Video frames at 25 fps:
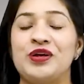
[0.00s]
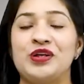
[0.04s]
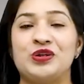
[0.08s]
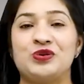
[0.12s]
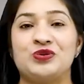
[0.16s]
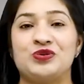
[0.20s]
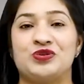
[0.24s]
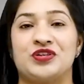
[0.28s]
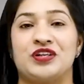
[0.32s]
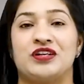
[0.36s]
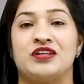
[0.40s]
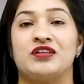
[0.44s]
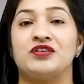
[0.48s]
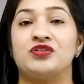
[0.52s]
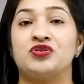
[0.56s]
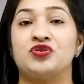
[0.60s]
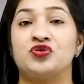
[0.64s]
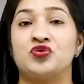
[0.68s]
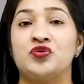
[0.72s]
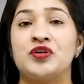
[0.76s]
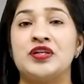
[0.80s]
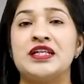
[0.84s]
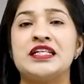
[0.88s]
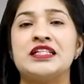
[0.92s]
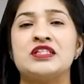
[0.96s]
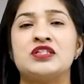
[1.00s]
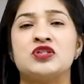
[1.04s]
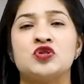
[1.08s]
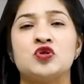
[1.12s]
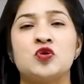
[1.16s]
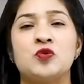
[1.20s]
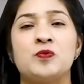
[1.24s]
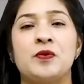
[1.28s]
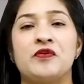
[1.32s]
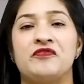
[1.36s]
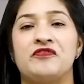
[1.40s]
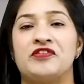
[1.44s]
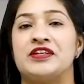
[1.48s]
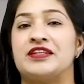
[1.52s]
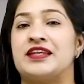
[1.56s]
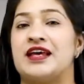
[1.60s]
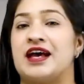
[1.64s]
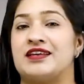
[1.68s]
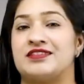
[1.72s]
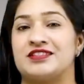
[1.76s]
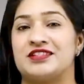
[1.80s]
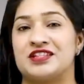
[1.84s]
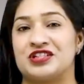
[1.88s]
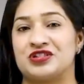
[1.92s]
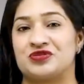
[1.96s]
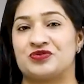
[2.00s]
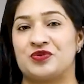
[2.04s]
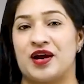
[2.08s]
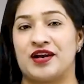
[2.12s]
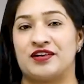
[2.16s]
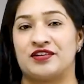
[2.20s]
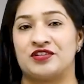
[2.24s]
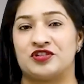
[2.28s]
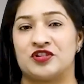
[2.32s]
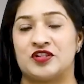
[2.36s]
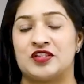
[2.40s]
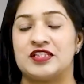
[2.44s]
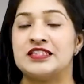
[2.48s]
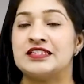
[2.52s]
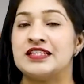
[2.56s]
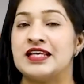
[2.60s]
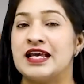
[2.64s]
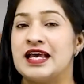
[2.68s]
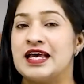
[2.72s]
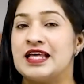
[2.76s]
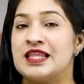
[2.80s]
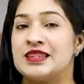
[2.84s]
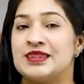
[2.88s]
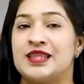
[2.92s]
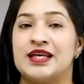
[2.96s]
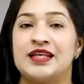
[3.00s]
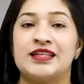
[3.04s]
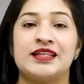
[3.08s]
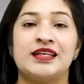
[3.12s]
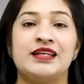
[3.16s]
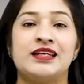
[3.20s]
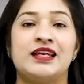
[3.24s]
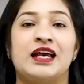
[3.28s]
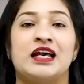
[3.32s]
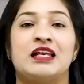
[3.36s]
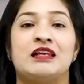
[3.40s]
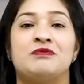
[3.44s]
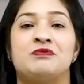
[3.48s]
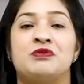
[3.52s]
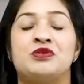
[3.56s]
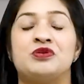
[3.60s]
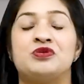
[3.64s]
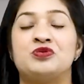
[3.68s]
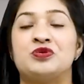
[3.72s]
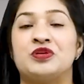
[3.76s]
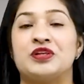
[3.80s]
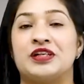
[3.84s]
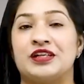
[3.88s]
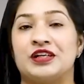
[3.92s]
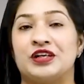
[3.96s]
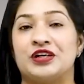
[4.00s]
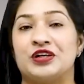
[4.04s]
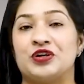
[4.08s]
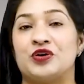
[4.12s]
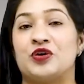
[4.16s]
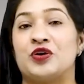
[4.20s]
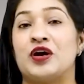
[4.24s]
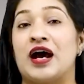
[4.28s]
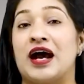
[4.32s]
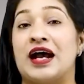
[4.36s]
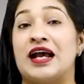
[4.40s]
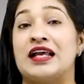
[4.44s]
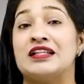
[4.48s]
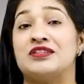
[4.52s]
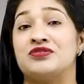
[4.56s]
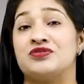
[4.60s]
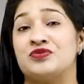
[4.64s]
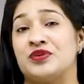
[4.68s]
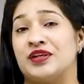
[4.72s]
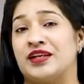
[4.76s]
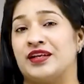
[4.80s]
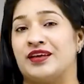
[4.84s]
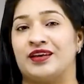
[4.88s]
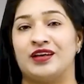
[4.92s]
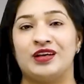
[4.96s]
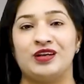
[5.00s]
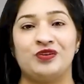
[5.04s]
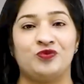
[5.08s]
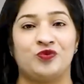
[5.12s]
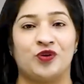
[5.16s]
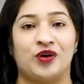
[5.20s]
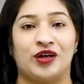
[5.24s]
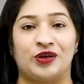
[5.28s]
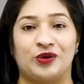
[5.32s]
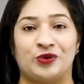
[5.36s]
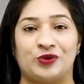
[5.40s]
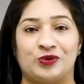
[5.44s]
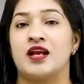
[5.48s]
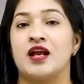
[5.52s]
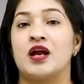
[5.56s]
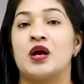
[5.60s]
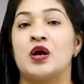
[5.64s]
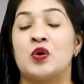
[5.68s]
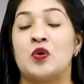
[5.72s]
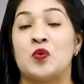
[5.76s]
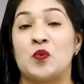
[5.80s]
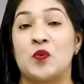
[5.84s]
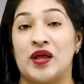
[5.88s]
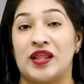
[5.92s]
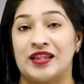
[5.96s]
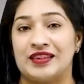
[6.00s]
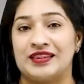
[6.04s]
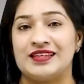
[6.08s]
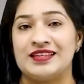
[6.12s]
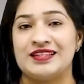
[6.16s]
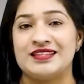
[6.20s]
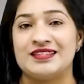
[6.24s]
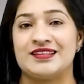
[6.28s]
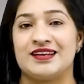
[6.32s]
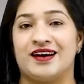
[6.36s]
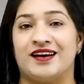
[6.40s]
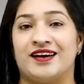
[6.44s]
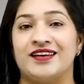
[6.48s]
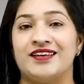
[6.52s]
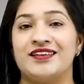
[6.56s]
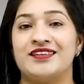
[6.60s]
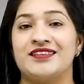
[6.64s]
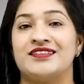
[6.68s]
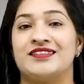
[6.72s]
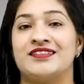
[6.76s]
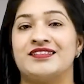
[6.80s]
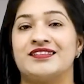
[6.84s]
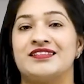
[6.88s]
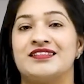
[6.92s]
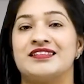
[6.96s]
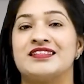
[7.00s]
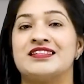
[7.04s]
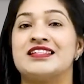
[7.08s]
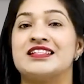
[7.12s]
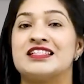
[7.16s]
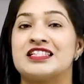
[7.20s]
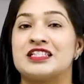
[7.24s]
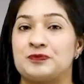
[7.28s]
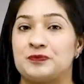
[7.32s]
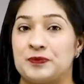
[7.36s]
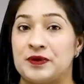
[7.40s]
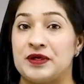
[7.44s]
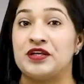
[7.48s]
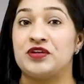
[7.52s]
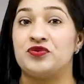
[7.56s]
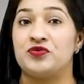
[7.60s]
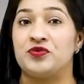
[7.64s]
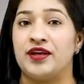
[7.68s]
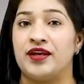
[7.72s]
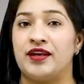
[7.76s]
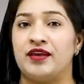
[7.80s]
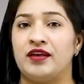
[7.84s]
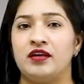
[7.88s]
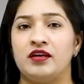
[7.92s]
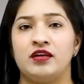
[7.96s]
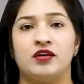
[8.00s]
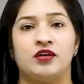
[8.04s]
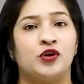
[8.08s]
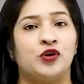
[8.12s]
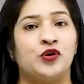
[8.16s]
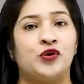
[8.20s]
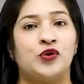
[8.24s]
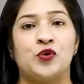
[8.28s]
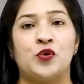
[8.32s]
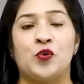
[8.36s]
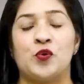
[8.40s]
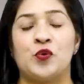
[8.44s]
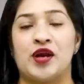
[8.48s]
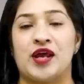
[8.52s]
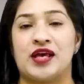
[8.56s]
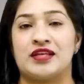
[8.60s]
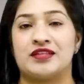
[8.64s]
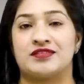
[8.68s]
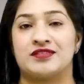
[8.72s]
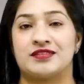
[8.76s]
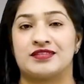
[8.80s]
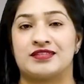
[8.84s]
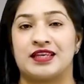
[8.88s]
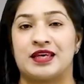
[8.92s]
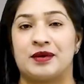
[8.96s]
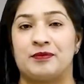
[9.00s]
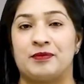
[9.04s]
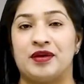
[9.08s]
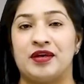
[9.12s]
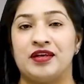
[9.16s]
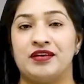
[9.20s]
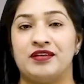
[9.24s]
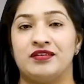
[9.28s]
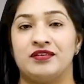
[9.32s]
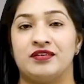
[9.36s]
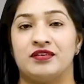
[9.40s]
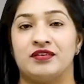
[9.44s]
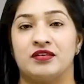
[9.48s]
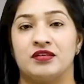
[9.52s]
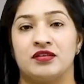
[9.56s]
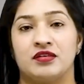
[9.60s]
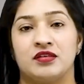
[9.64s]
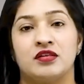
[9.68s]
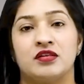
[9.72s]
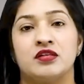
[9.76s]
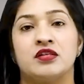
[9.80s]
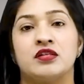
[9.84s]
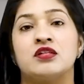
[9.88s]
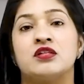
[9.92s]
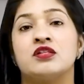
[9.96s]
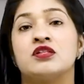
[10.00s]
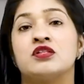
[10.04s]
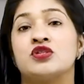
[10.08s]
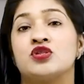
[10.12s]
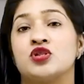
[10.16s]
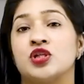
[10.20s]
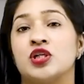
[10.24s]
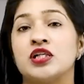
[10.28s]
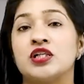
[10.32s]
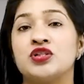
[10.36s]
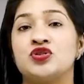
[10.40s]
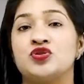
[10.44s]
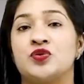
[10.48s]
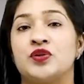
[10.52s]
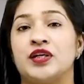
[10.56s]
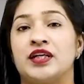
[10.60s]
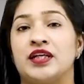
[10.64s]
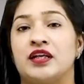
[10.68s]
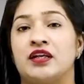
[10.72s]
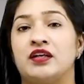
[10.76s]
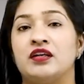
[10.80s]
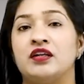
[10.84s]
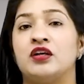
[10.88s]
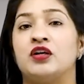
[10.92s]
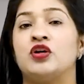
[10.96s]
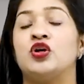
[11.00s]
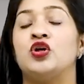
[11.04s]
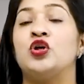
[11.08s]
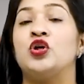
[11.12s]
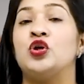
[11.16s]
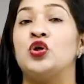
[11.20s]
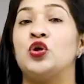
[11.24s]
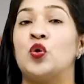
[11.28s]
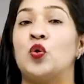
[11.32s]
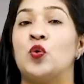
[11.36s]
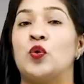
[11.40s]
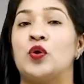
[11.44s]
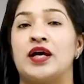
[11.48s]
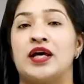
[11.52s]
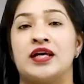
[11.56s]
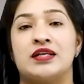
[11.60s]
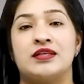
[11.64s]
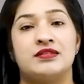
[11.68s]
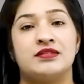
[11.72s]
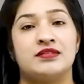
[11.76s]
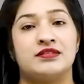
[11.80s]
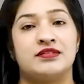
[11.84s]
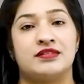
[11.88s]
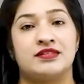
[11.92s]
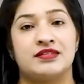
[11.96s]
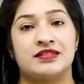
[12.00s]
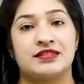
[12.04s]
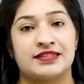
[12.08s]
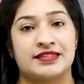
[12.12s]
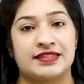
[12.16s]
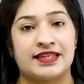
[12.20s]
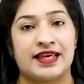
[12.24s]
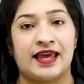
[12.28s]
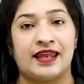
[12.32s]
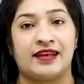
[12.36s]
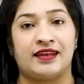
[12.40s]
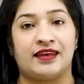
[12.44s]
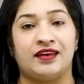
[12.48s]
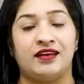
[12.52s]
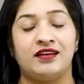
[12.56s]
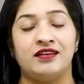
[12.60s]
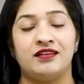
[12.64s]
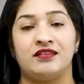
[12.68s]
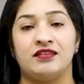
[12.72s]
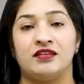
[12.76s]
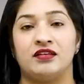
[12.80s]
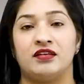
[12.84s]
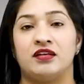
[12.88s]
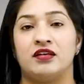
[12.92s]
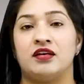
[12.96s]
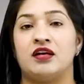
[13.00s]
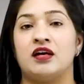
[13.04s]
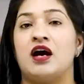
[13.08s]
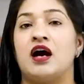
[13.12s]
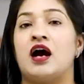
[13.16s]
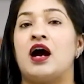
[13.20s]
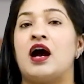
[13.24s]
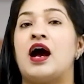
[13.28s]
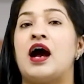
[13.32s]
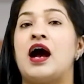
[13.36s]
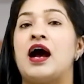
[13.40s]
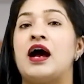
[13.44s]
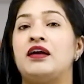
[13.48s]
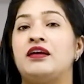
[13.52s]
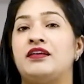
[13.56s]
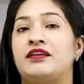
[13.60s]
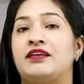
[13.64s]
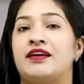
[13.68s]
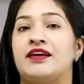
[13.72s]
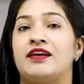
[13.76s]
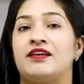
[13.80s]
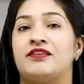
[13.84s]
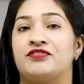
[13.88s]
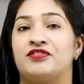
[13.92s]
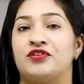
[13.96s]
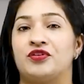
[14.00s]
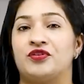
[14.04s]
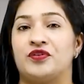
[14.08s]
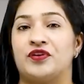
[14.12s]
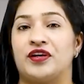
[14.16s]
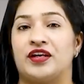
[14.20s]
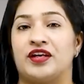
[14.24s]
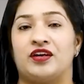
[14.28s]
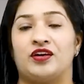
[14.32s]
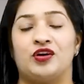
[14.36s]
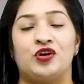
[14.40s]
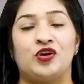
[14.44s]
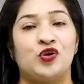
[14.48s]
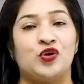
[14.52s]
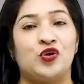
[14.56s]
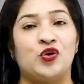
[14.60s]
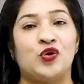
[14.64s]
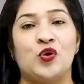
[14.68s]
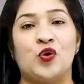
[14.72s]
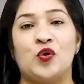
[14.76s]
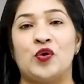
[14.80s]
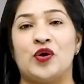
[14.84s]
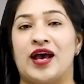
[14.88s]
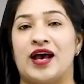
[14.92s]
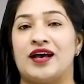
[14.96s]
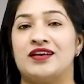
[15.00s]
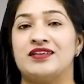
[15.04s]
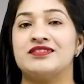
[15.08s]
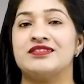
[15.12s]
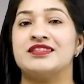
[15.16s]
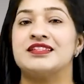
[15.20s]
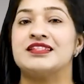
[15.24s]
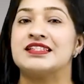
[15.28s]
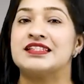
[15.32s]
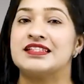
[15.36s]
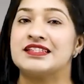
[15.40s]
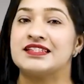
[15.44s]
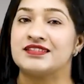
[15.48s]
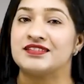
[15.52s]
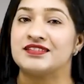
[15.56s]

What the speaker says: going to share 3 super fantastic strategies that can help you to clear your IELTS reading in one go. Well, these are speed reading, known as skimming, search reading, known as scanning, and careful reading, known as